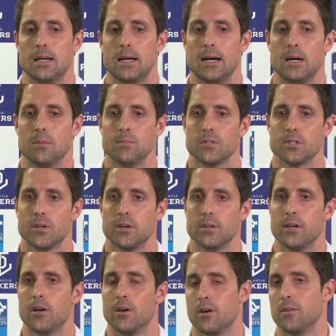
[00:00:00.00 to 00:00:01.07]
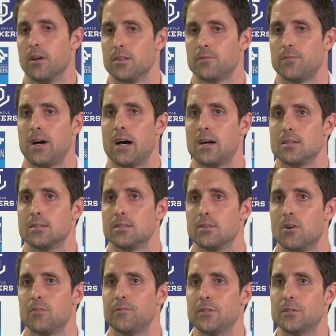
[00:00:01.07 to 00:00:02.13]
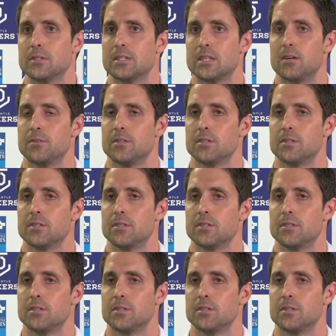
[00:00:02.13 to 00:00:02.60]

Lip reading: So, yeah, as far as the off-field stuff